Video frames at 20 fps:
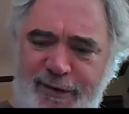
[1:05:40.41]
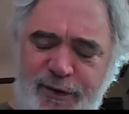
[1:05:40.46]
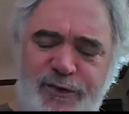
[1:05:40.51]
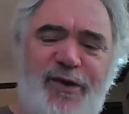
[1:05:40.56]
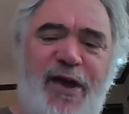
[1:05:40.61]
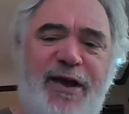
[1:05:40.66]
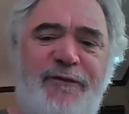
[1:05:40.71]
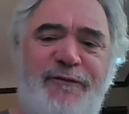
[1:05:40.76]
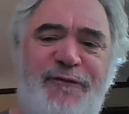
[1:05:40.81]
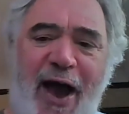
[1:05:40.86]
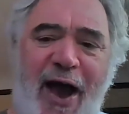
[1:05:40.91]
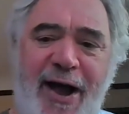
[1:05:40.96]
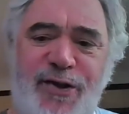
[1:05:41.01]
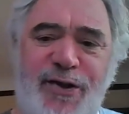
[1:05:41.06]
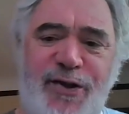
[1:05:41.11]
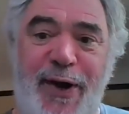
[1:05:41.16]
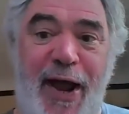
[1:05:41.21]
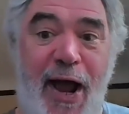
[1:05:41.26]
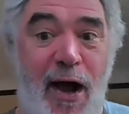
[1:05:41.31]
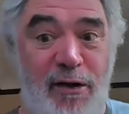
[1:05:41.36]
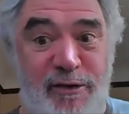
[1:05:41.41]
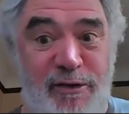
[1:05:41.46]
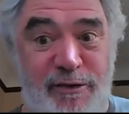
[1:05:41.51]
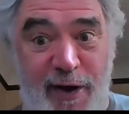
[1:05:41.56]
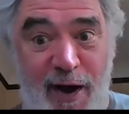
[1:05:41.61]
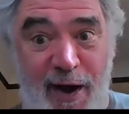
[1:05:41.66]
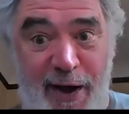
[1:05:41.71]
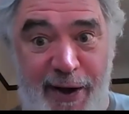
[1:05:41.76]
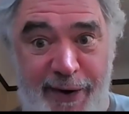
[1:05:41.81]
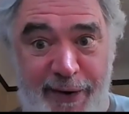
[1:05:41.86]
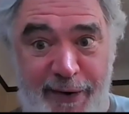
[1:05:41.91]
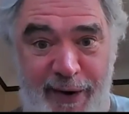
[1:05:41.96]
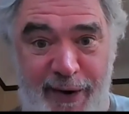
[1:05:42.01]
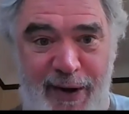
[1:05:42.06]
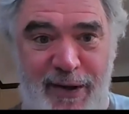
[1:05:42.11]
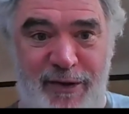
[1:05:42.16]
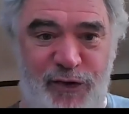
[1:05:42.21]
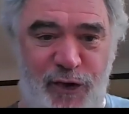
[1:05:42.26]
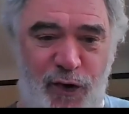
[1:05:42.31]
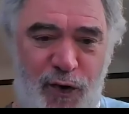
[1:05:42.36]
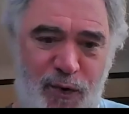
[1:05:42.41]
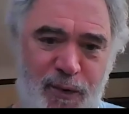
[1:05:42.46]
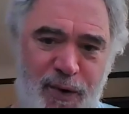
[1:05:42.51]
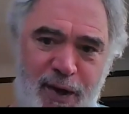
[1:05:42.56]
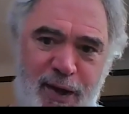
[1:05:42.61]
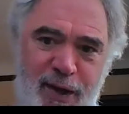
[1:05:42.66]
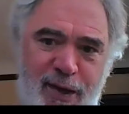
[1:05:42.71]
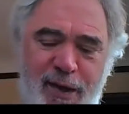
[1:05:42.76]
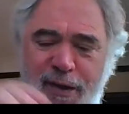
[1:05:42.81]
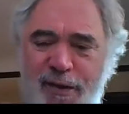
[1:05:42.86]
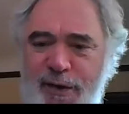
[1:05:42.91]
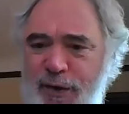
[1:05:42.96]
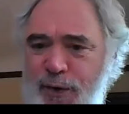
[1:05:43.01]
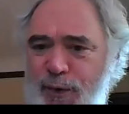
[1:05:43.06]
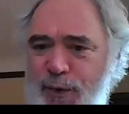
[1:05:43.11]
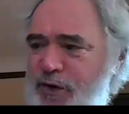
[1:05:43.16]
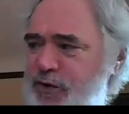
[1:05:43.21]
it was like a factory outside, and so mm -hmm. you